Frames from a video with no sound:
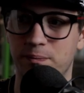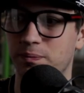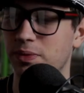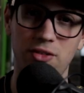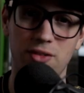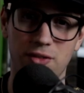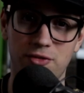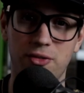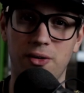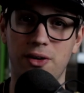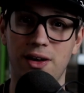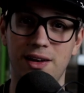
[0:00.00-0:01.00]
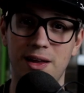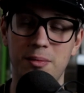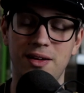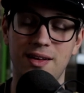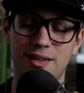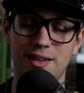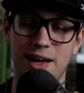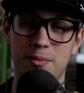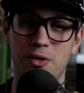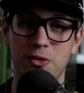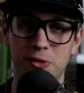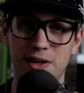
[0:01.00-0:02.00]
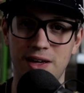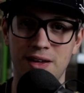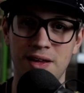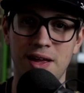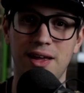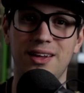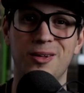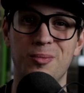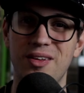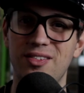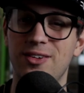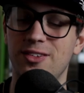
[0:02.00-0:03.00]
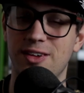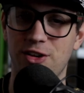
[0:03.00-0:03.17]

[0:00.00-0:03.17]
Plus, for a limited time only, the Mr.